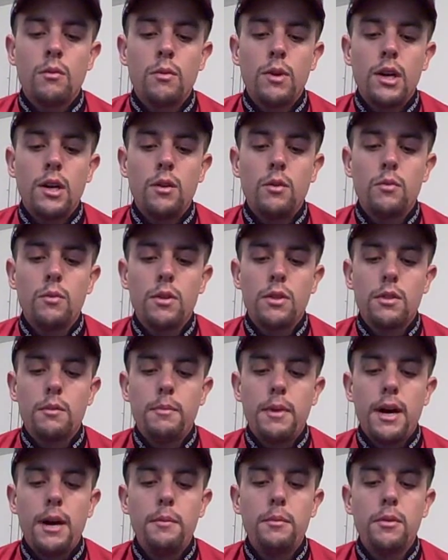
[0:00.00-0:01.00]
Well, with the
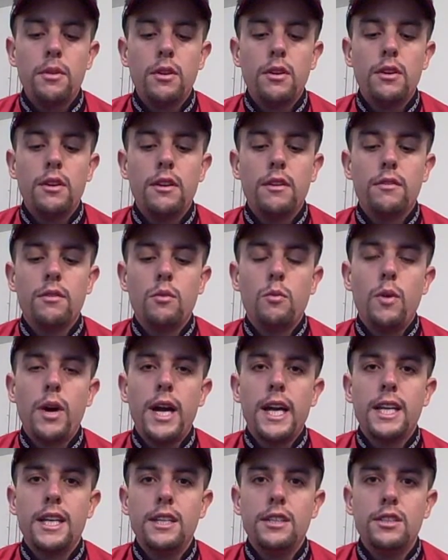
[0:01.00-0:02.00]
popularity of the
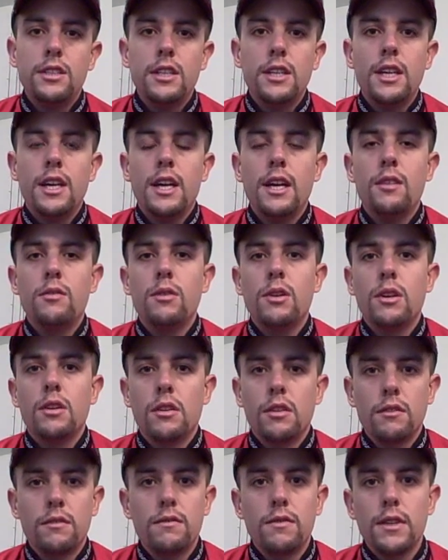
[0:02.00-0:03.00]
Wacky jig head rig
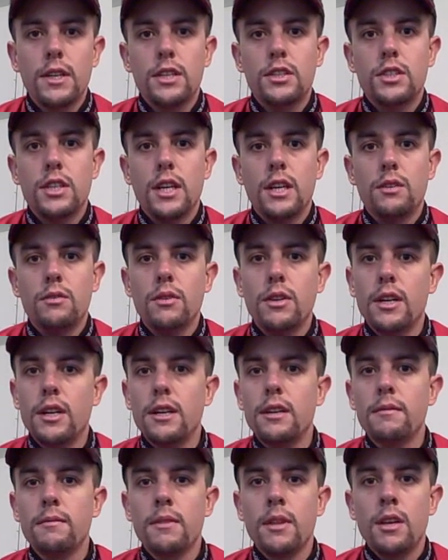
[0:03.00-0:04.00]
or the flick shake
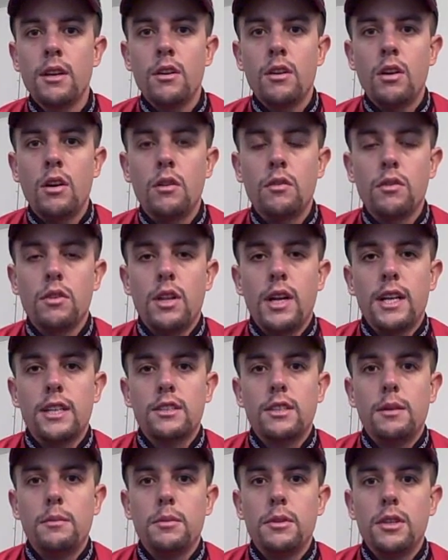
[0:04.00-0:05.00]
rig over the
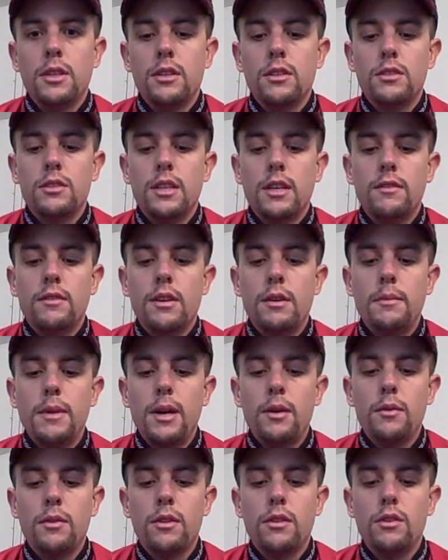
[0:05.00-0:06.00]
last couple of years, they've come
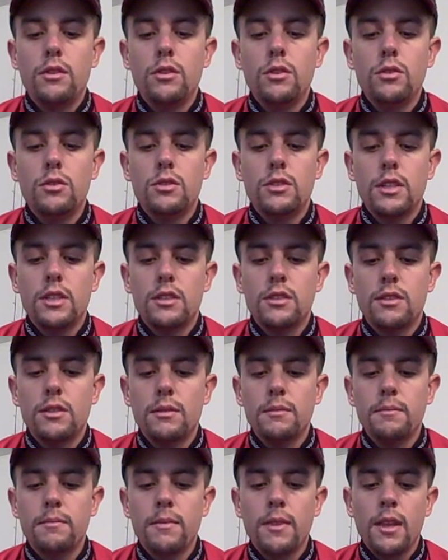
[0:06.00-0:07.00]
out with a new
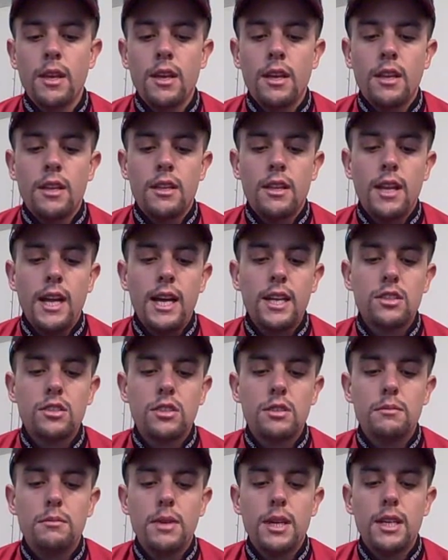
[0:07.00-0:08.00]
system that
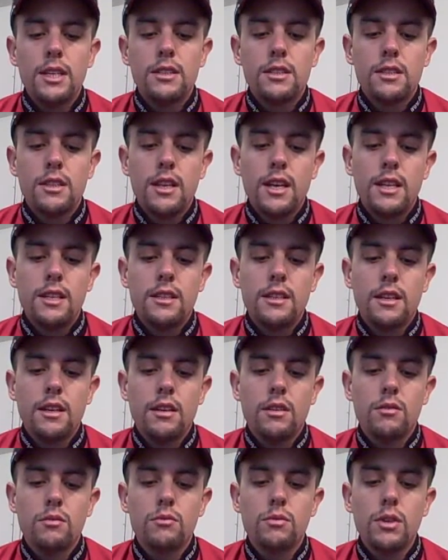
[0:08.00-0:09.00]
actually makes that
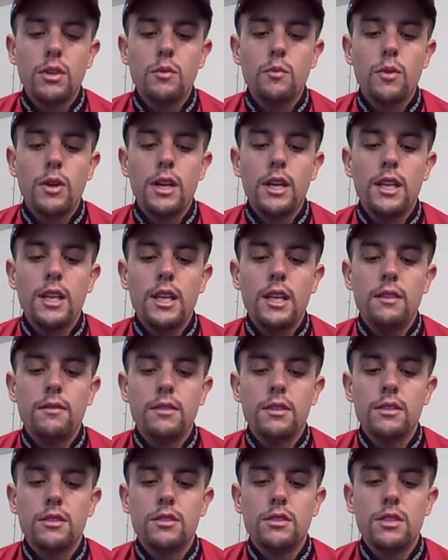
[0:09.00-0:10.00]
ring weight
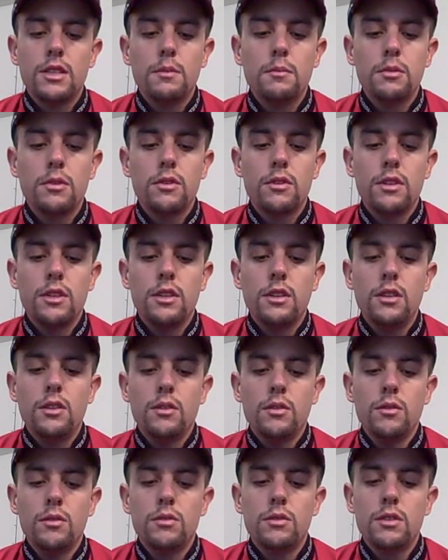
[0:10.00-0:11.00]
even simpler to
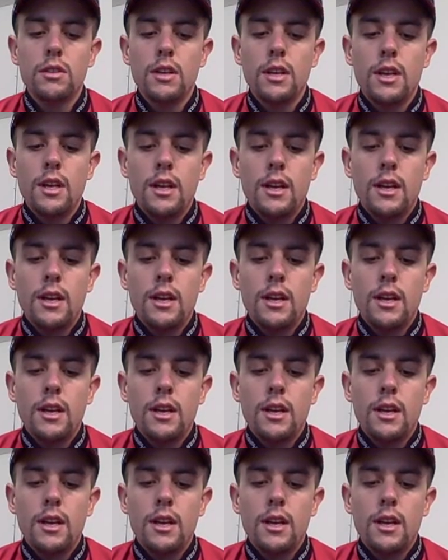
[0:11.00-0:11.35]
use.